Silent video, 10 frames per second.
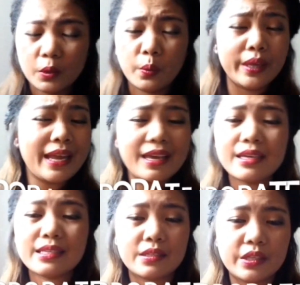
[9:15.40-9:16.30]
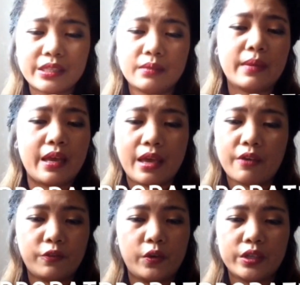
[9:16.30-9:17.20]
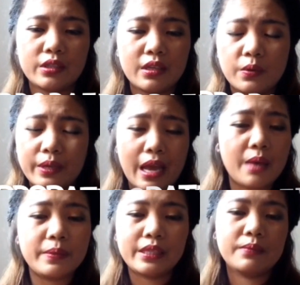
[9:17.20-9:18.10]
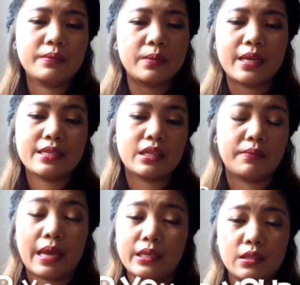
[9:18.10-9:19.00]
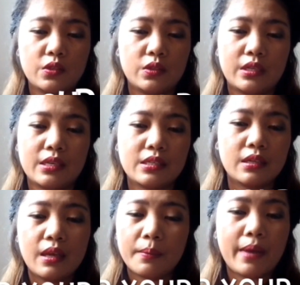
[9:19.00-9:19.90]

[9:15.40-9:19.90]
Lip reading: When I exerted my effort and I believed in myself, I can do this,